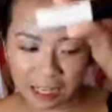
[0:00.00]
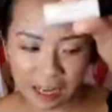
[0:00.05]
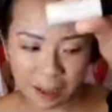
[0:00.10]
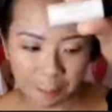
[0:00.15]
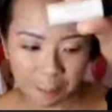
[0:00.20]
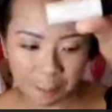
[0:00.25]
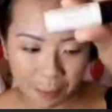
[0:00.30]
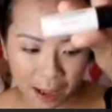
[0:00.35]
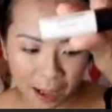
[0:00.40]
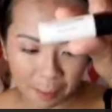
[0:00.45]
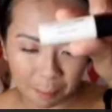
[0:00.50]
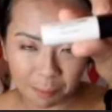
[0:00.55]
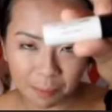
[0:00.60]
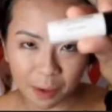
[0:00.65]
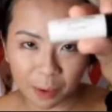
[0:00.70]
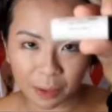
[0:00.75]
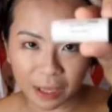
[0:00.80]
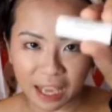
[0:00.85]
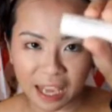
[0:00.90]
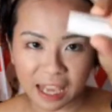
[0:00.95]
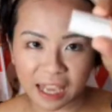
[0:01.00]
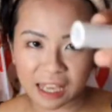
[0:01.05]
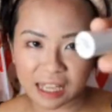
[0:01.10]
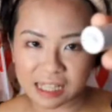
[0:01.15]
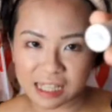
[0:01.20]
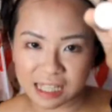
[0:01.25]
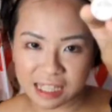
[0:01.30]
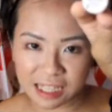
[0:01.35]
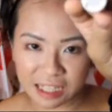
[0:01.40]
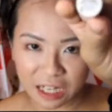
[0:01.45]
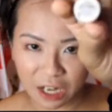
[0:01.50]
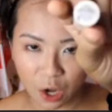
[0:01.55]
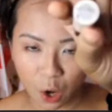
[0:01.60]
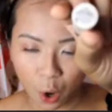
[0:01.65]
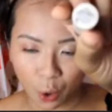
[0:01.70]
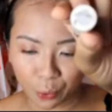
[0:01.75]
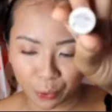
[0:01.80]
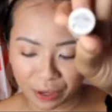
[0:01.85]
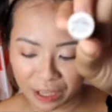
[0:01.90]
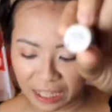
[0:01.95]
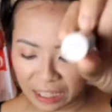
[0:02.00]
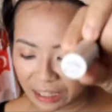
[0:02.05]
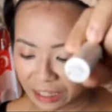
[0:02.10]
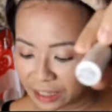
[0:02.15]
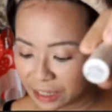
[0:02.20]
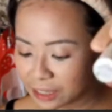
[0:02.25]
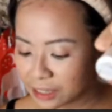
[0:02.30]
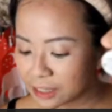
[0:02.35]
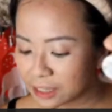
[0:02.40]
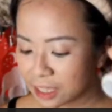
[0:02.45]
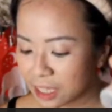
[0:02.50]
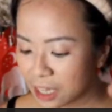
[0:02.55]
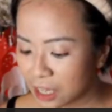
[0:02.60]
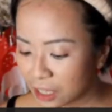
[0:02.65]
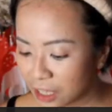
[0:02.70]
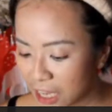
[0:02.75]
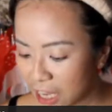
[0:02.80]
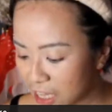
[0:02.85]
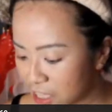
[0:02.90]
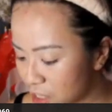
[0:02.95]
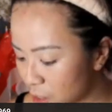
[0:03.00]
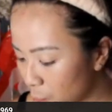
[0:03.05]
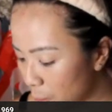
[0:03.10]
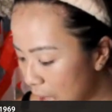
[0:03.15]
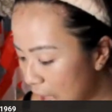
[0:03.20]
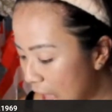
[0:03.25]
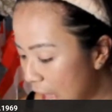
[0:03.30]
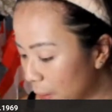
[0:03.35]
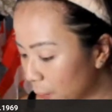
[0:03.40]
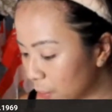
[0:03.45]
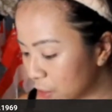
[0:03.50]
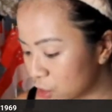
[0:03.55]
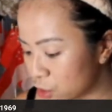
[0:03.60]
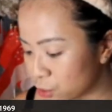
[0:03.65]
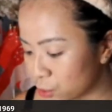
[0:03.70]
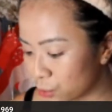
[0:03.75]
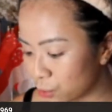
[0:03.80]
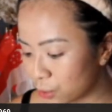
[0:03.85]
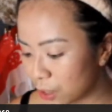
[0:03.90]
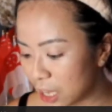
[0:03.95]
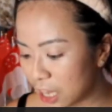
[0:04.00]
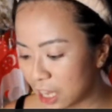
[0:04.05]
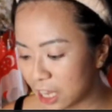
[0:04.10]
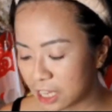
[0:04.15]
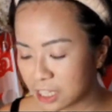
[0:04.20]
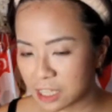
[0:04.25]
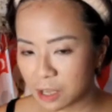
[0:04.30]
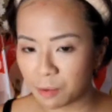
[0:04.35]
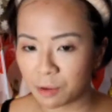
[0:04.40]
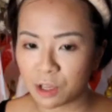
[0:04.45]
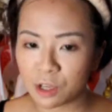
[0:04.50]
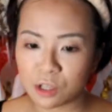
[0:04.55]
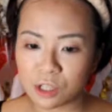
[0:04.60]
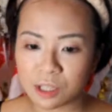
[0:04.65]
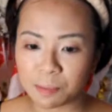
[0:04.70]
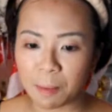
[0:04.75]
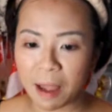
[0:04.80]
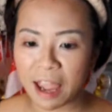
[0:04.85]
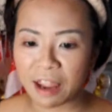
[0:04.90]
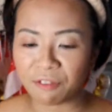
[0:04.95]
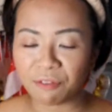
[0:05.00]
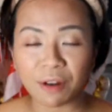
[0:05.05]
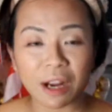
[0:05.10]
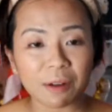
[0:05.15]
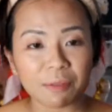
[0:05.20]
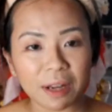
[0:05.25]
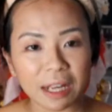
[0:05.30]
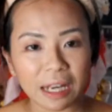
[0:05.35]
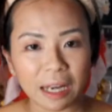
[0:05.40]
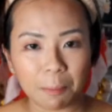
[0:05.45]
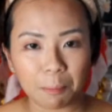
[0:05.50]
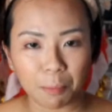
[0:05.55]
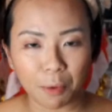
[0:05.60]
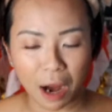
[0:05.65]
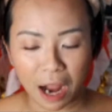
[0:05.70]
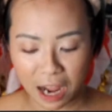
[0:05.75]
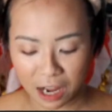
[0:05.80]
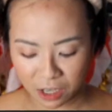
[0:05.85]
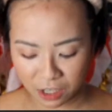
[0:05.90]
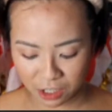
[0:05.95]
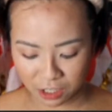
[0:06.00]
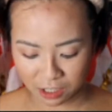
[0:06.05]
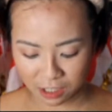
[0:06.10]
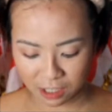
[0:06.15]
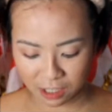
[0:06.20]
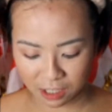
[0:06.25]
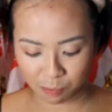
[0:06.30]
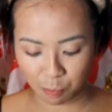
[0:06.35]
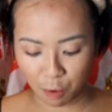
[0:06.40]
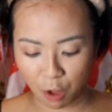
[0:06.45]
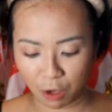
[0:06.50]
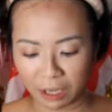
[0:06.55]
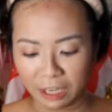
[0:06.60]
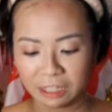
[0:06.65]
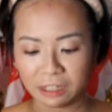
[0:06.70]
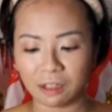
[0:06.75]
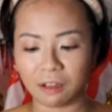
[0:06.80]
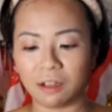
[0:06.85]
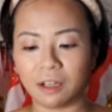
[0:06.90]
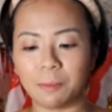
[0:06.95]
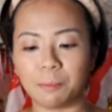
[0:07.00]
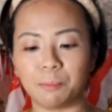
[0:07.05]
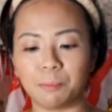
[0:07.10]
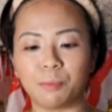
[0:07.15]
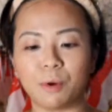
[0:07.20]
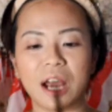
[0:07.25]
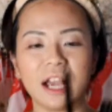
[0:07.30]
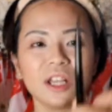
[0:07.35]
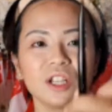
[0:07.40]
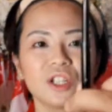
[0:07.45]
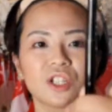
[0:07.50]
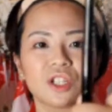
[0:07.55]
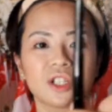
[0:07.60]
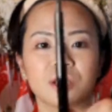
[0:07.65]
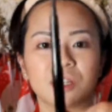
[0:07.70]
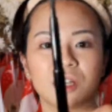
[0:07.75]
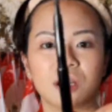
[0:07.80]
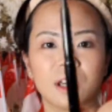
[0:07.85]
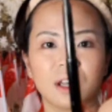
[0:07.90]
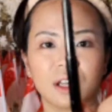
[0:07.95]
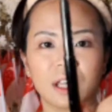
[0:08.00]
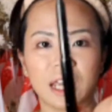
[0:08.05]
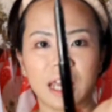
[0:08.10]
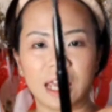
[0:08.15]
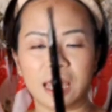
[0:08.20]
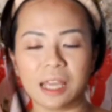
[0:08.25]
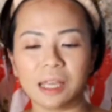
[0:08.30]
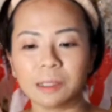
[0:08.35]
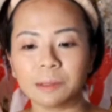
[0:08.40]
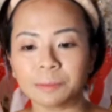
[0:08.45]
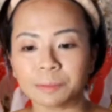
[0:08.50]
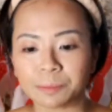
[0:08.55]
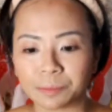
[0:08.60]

lip balm. Okay, it's a city coral color. Okay, so what I would do is I will use my favorite lip brush, this small little lip brush. Okay,